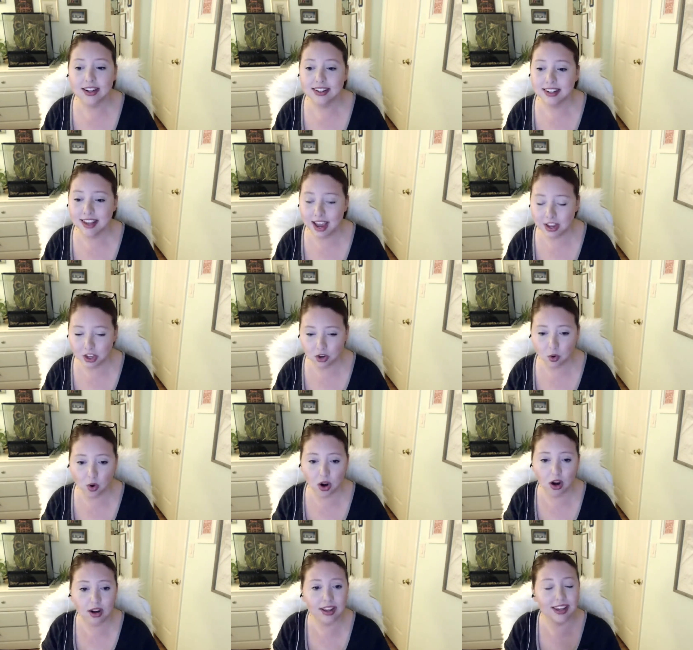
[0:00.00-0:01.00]
get
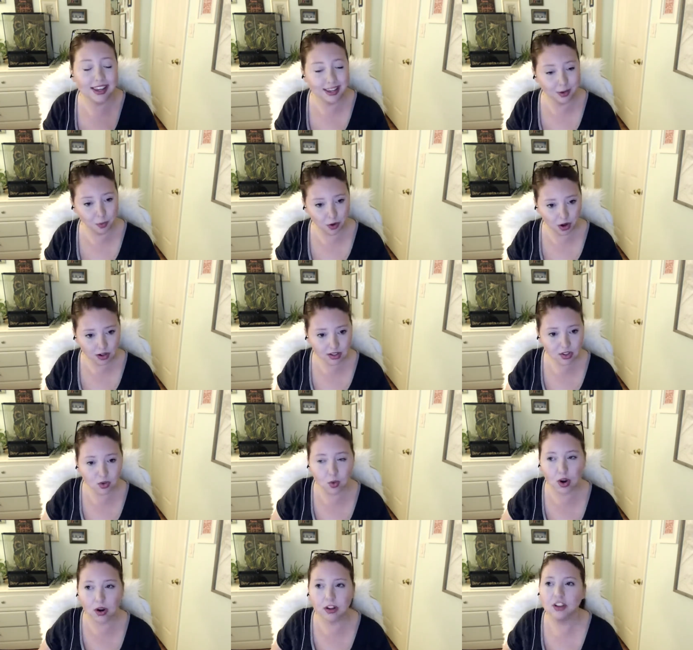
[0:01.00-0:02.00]
your keywords
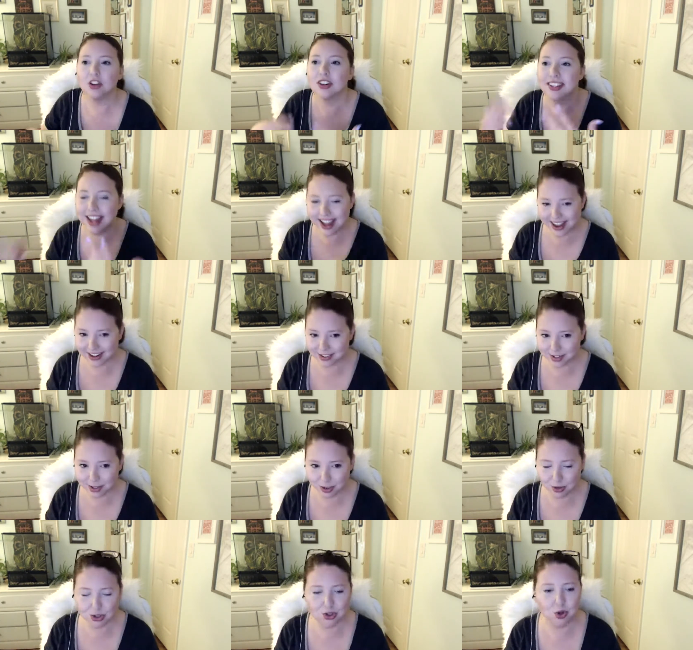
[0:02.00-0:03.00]
or your tags on
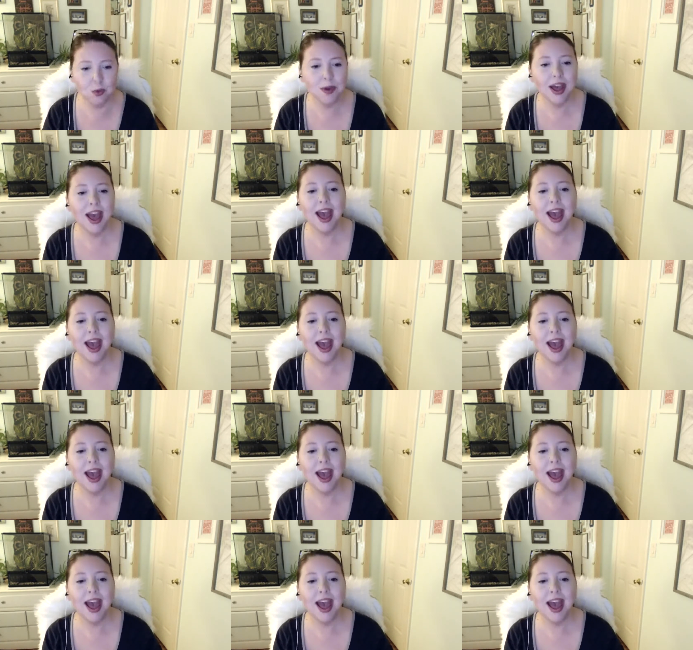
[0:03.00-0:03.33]
YouTube